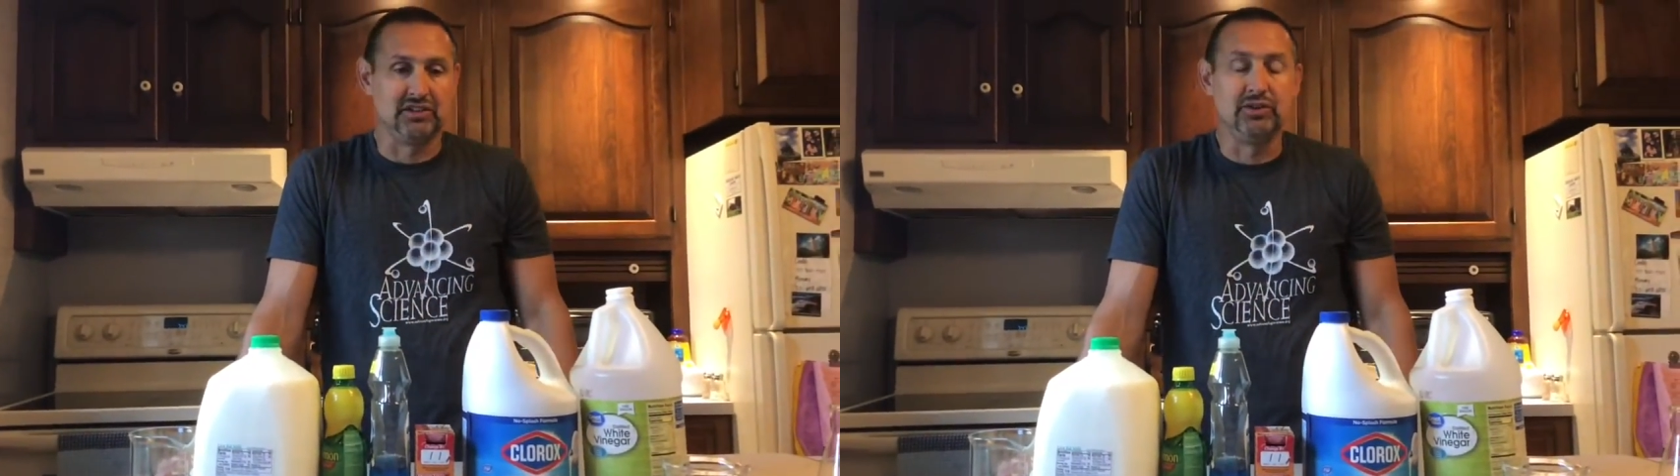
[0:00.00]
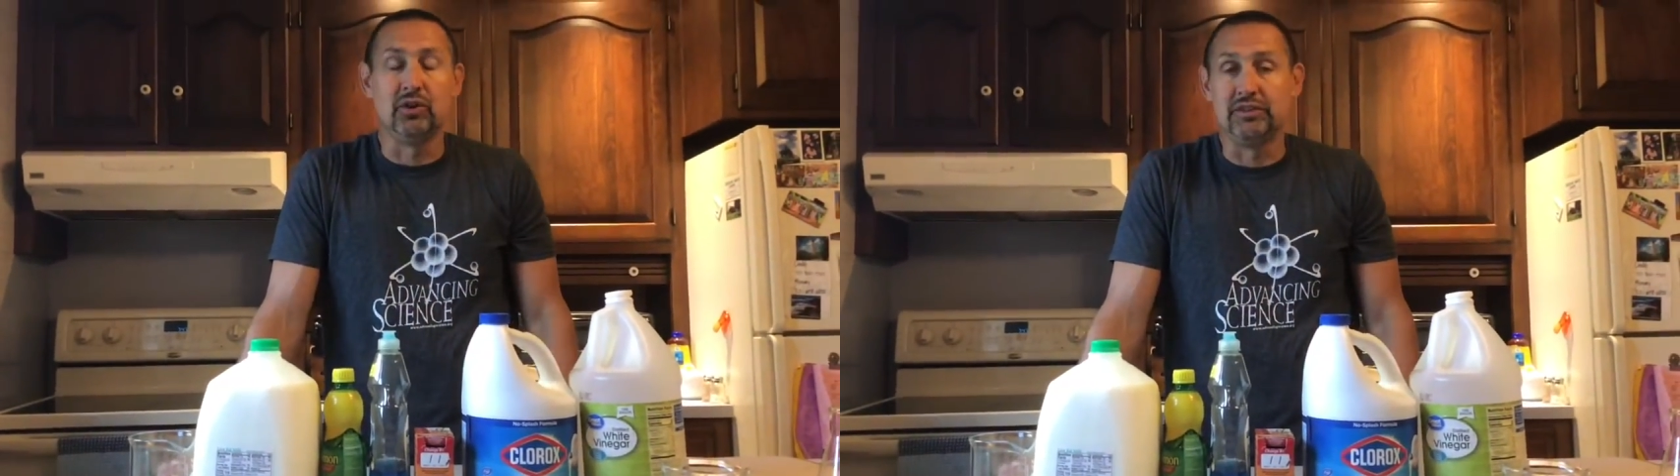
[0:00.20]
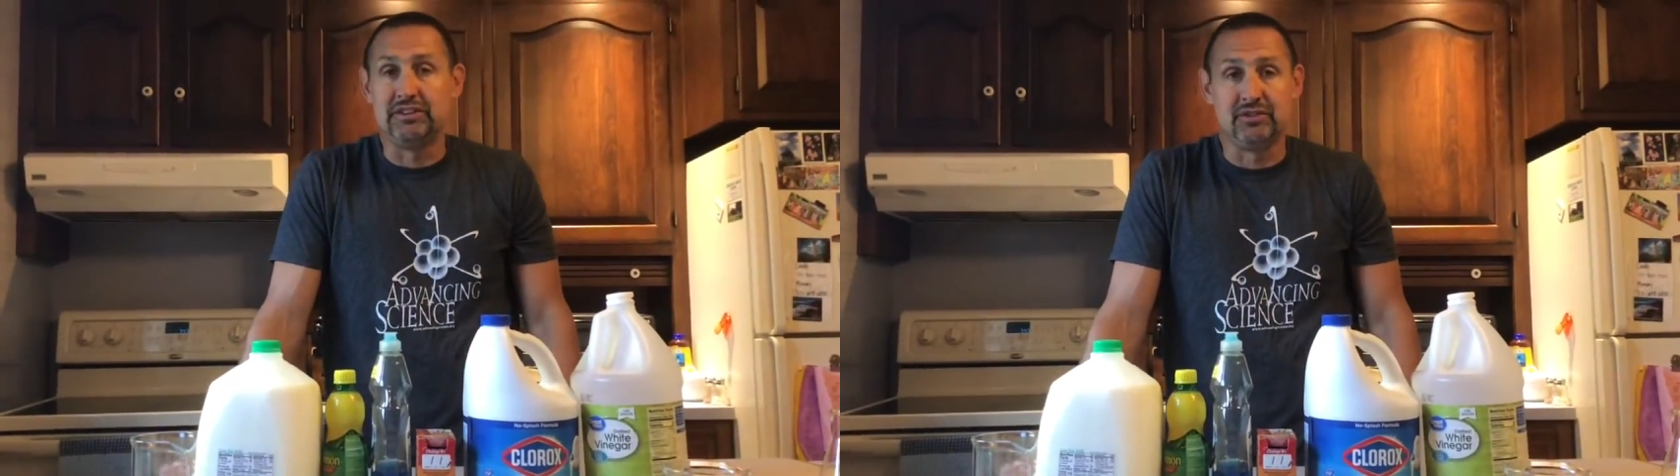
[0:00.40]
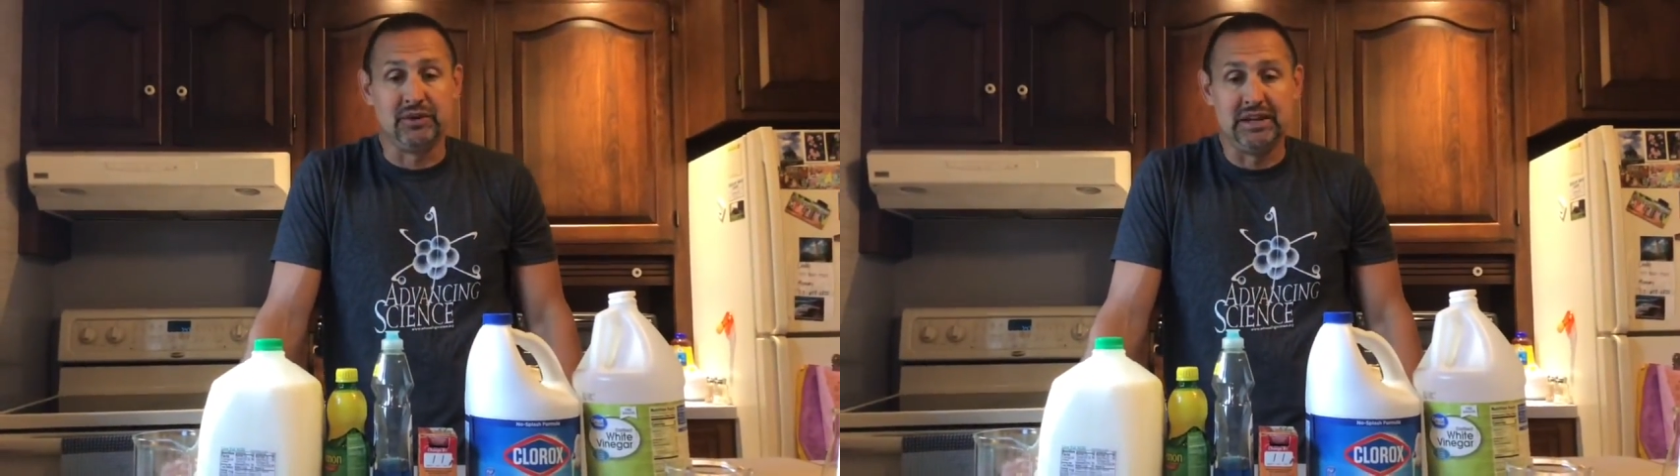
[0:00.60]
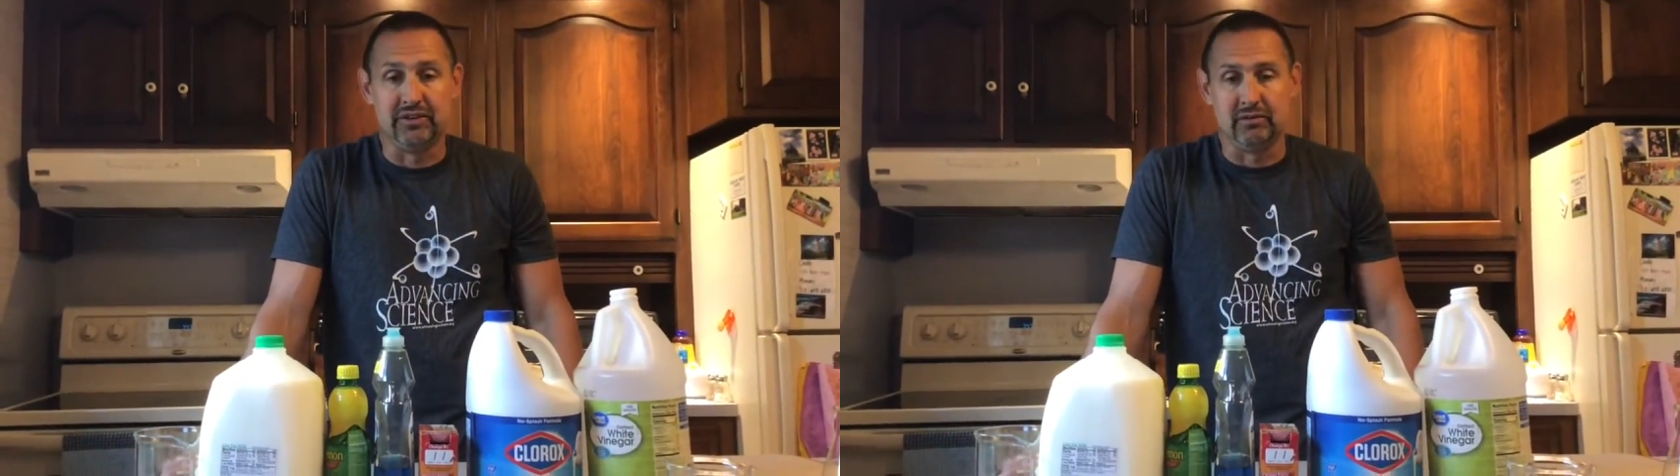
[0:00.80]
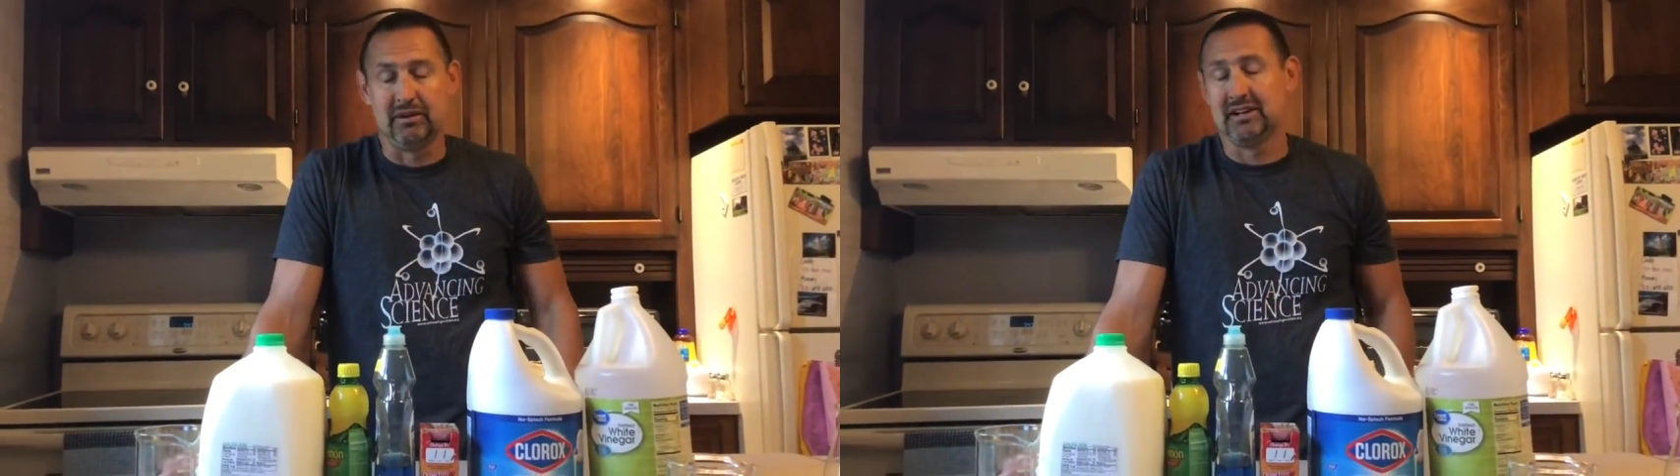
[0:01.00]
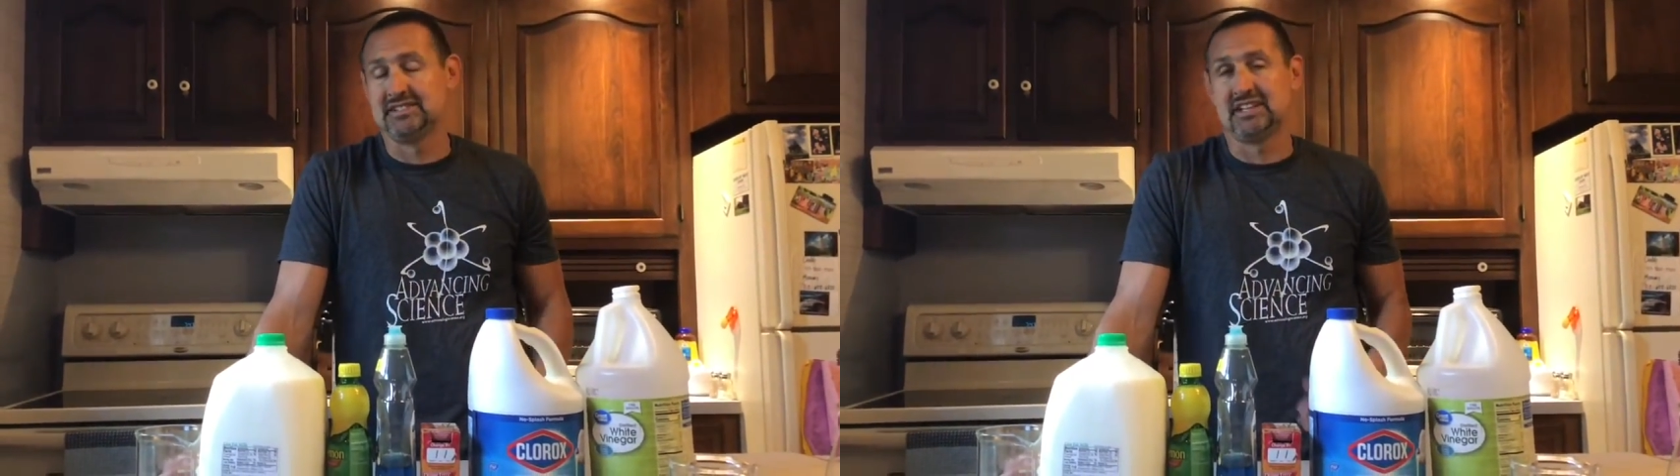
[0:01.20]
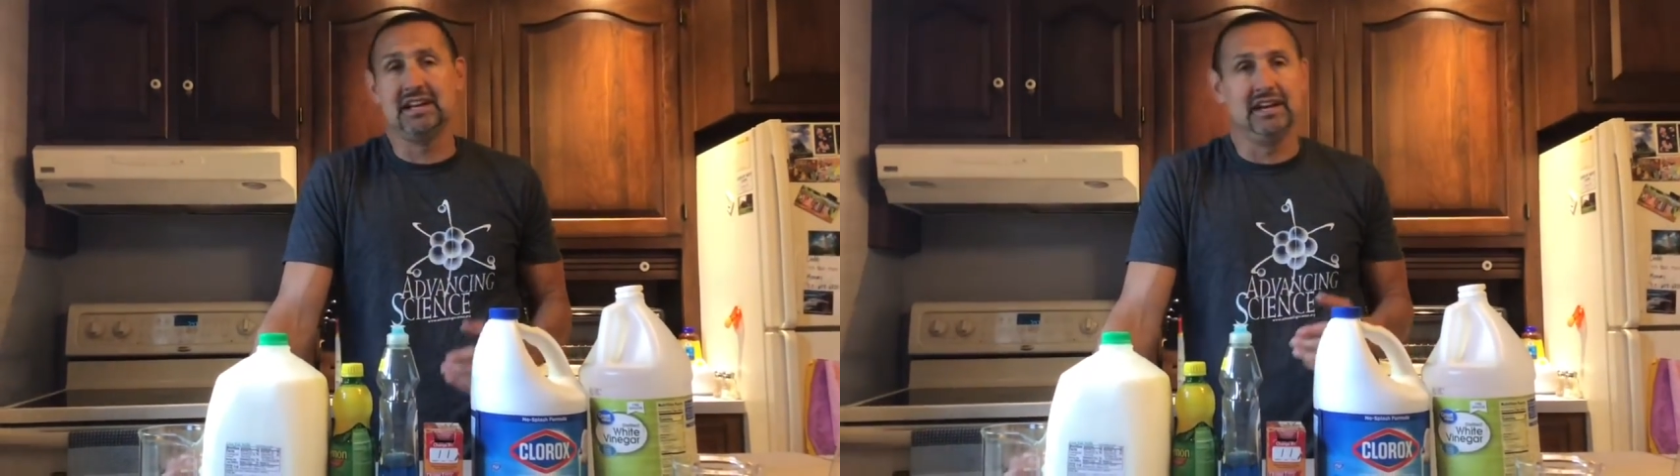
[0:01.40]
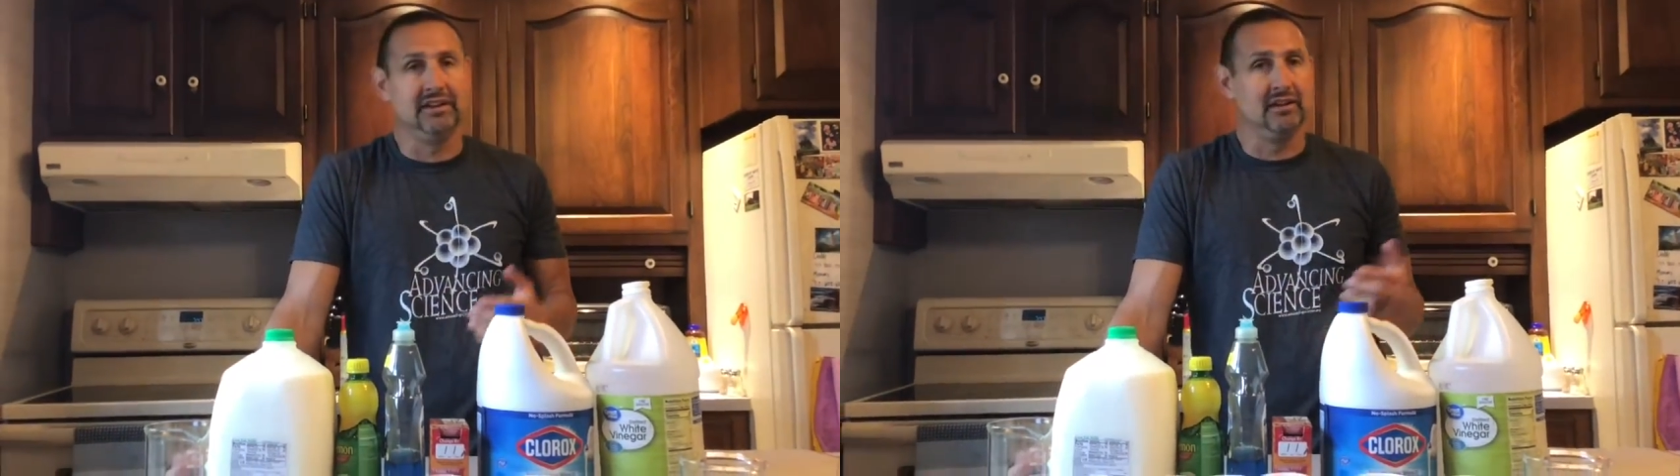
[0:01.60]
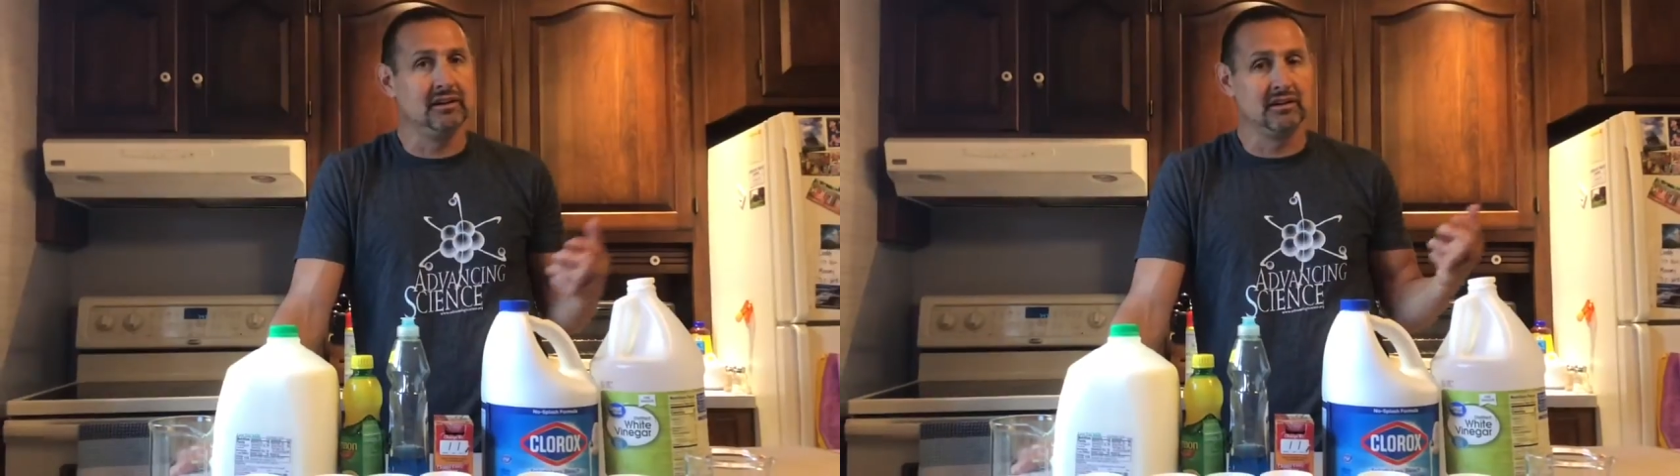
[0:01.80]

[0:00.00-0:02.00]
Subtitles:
and you don't need to either, because again,